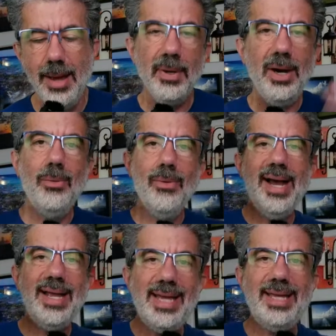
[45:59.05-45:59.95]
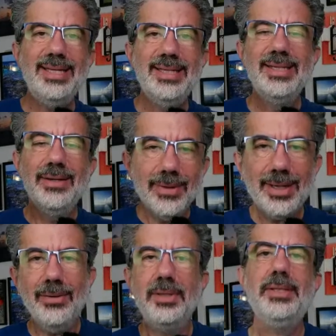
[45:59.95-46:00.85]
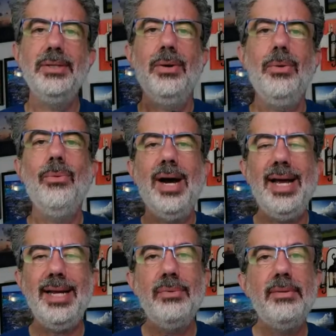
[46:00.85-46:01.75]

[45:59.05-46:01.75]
But Hawaii, we're going to Hawaii.